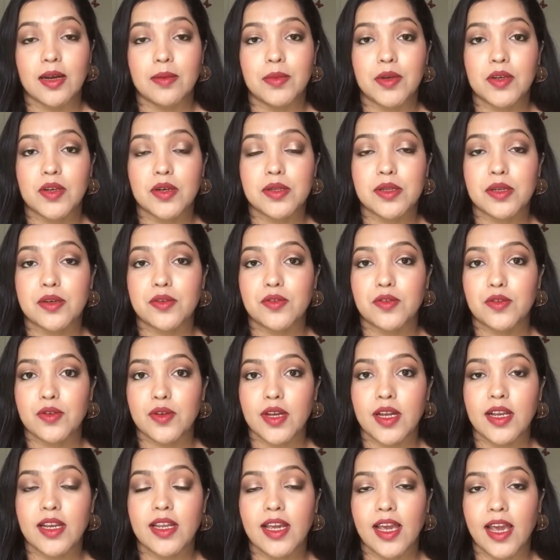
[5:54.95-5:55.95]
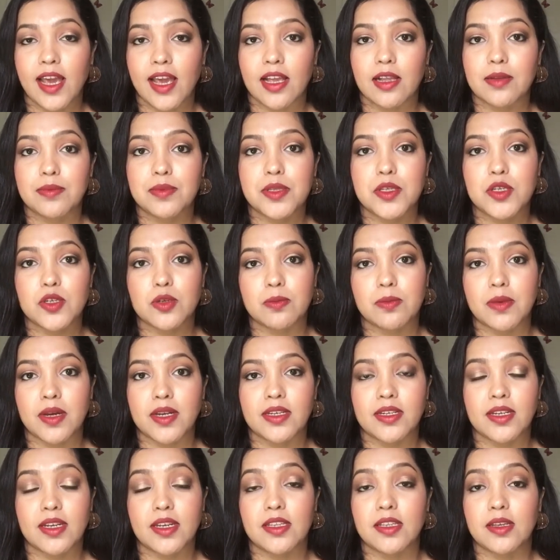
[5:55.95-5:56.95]
because it really helps to
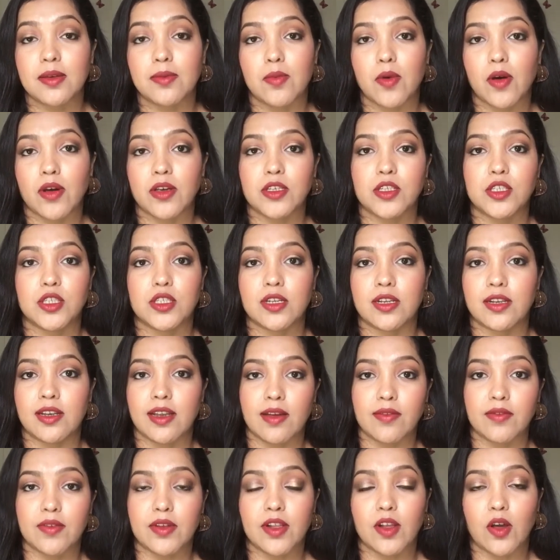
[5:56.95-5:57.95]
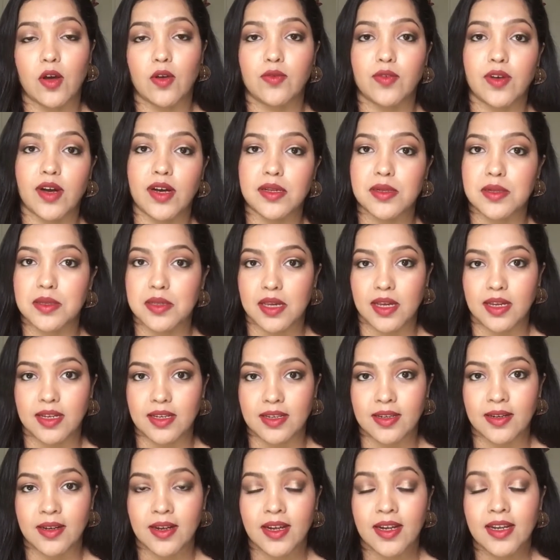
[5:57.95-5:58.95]
maintain the moisture level of our
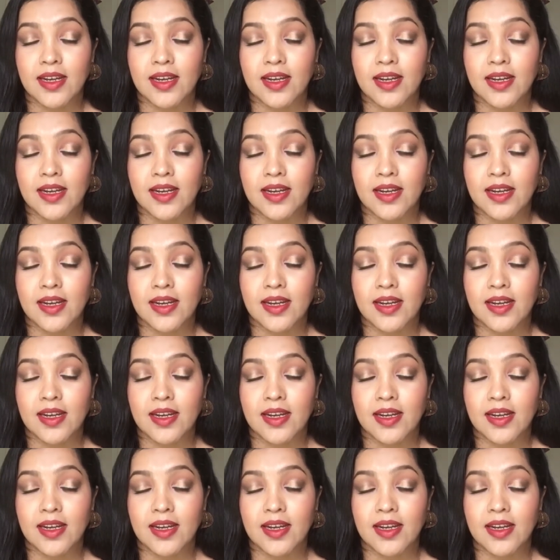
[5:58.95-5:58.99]
skin.